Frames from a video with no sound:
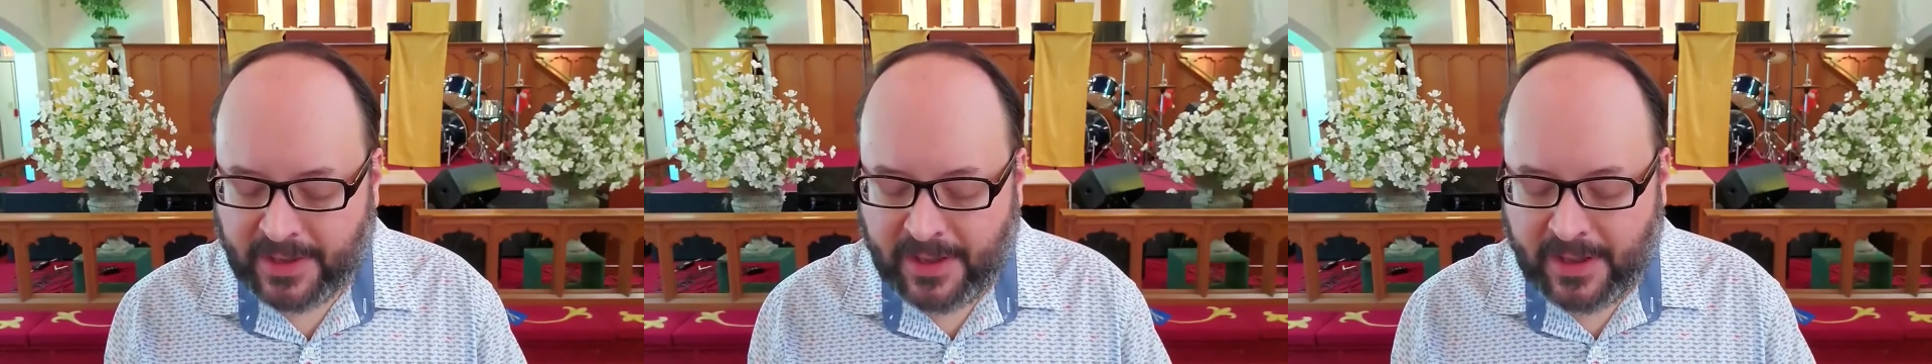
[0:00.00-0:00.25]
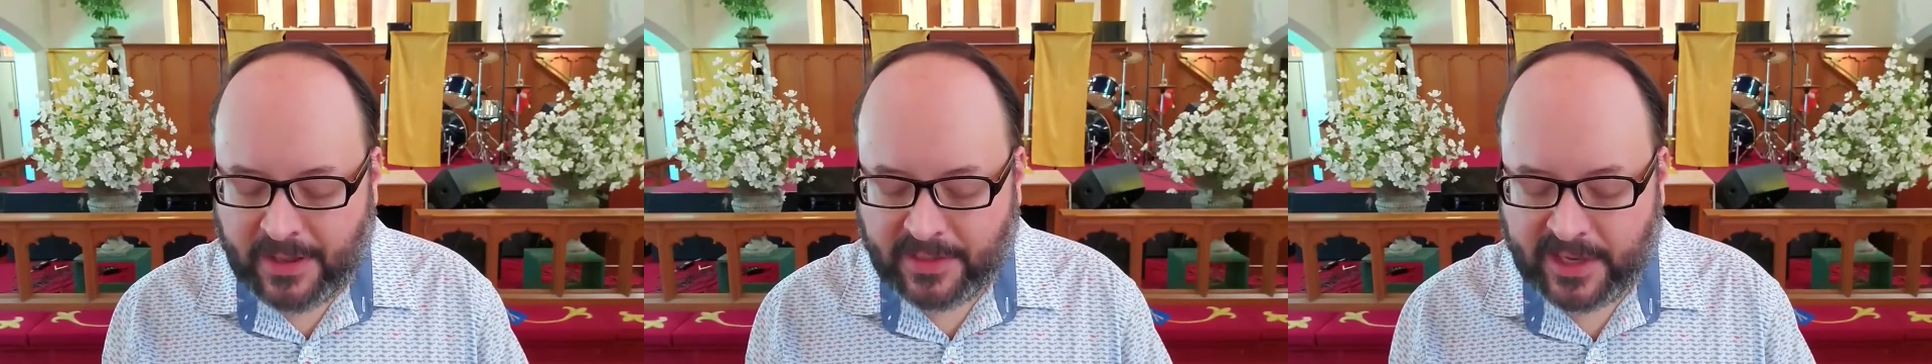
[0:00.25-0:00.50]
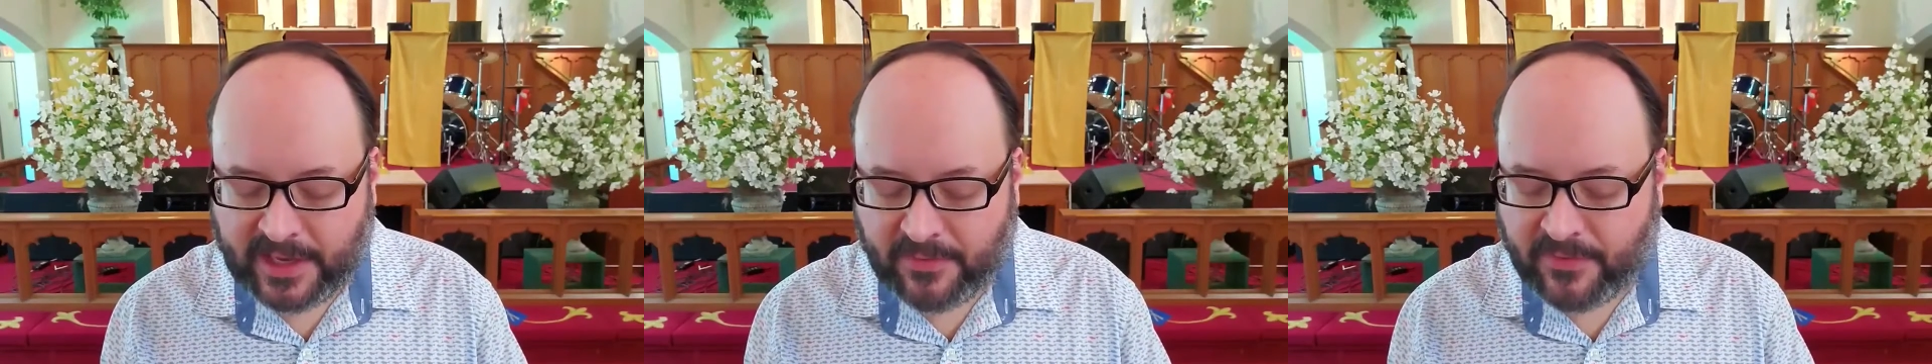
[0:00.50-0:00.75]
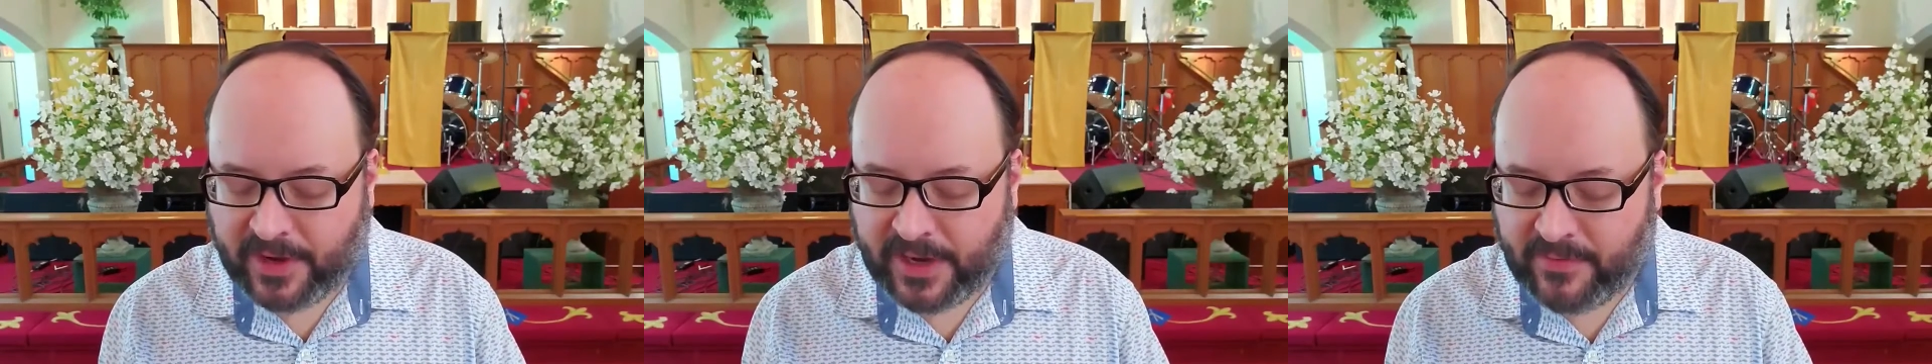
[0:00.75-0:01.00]
Thank you for
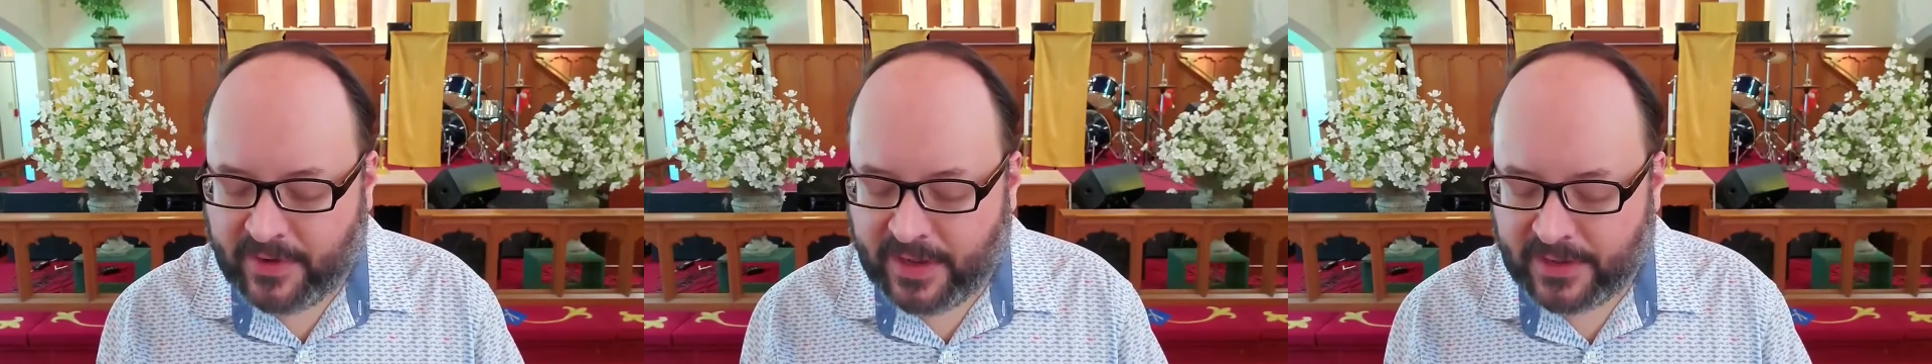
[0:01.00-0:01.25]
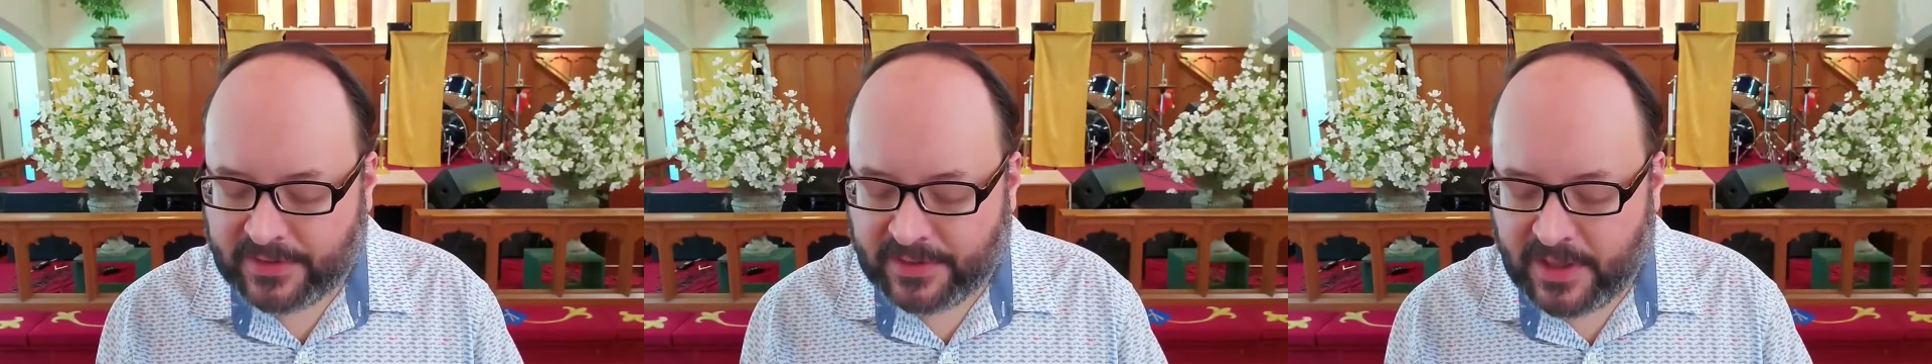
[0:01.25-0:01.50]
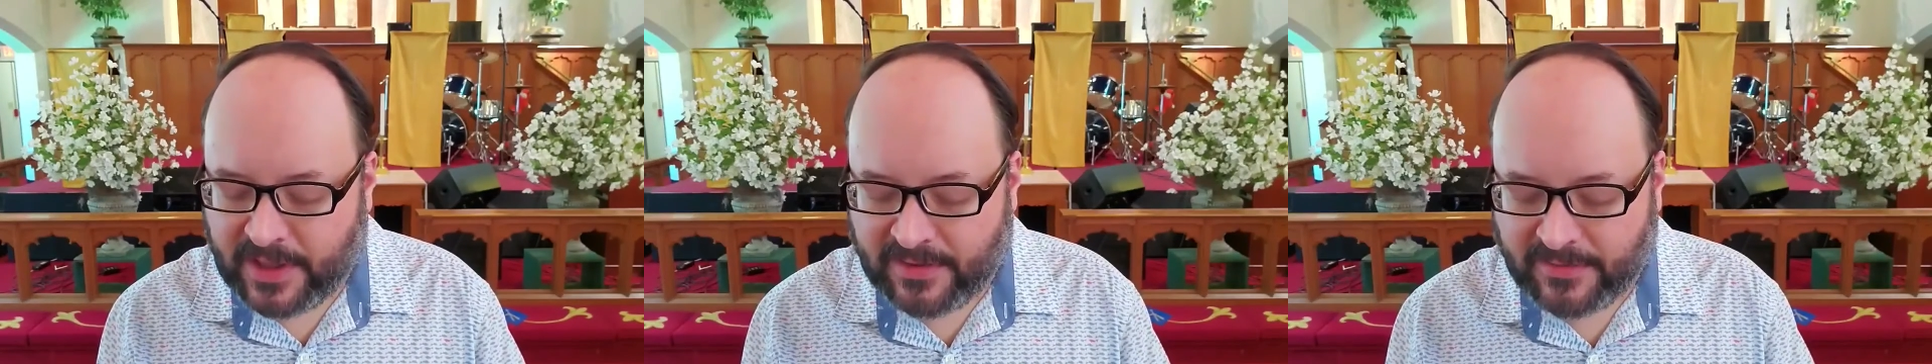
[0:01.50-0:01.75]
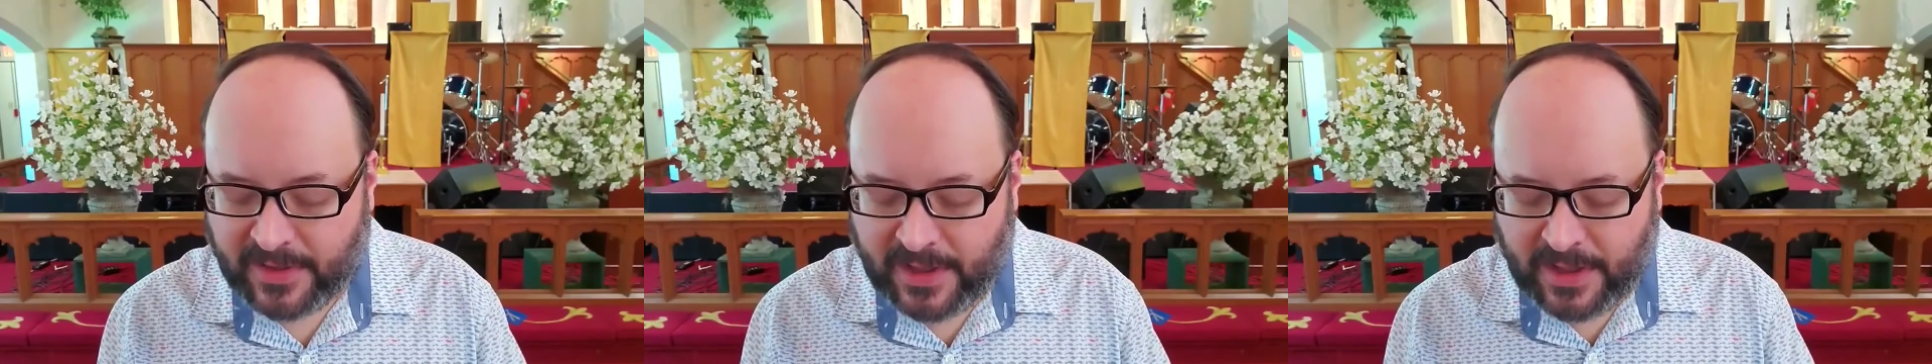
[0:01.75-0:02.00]
giving us love,
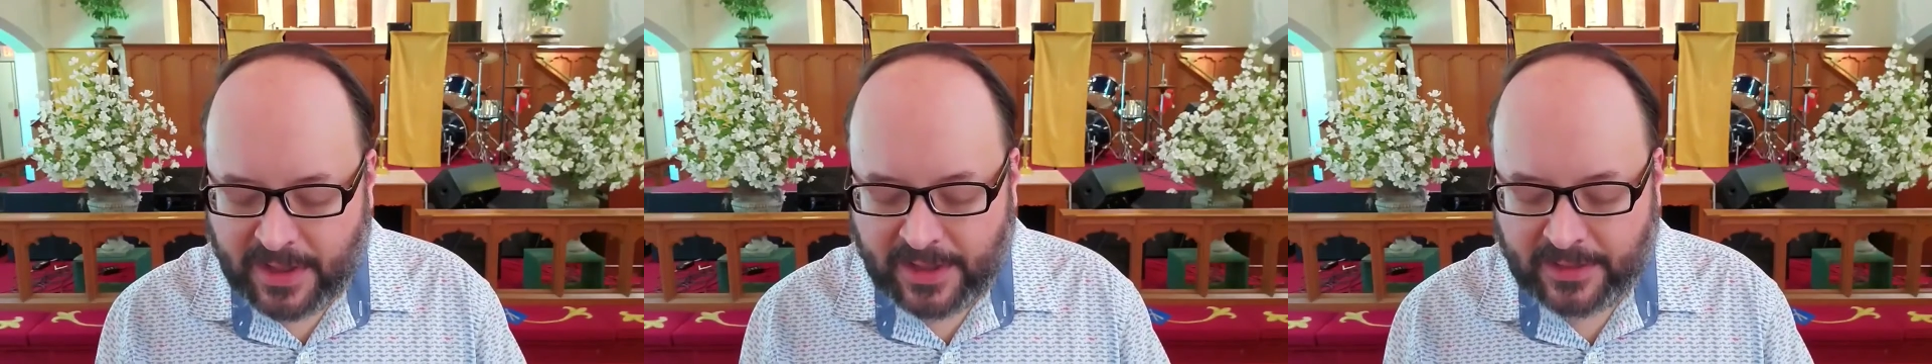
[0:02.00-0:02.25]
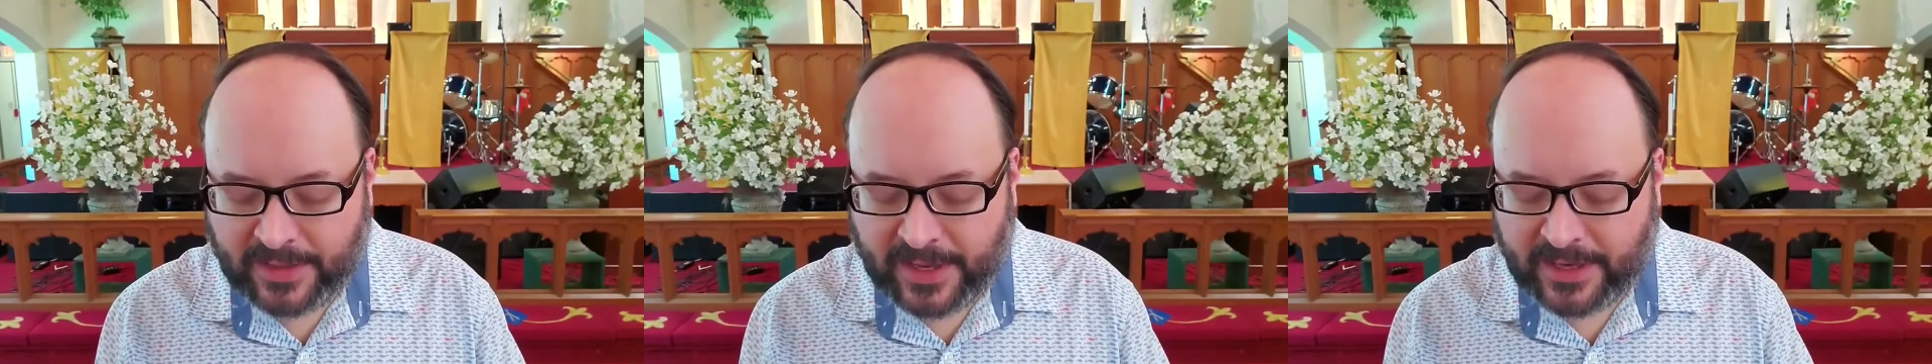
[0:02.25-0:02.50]
and thank